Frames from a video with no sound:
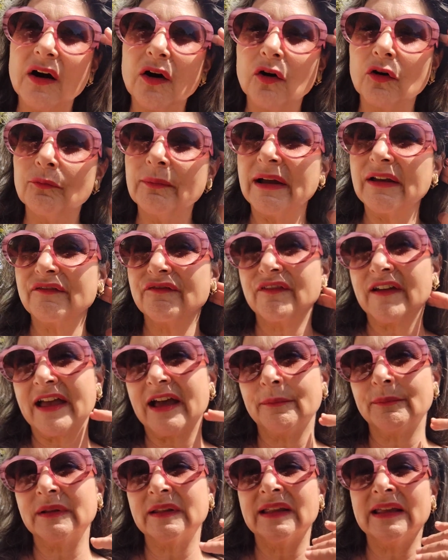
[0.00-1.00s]
oh, my
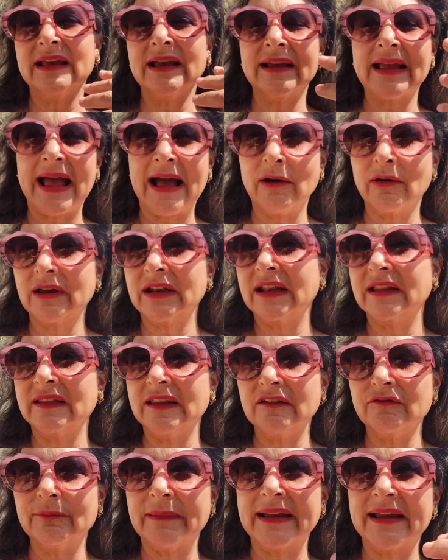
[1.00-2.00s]
family, like, how could I
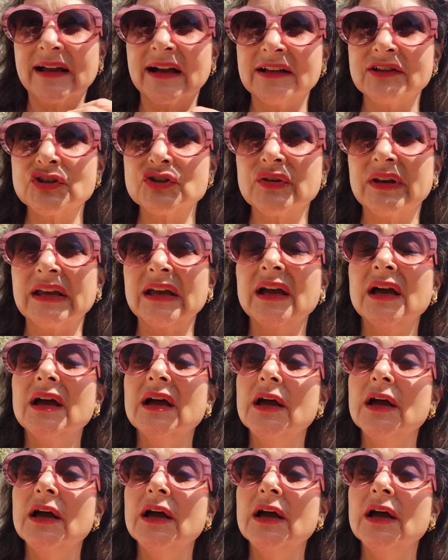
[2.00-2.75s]
leave my country?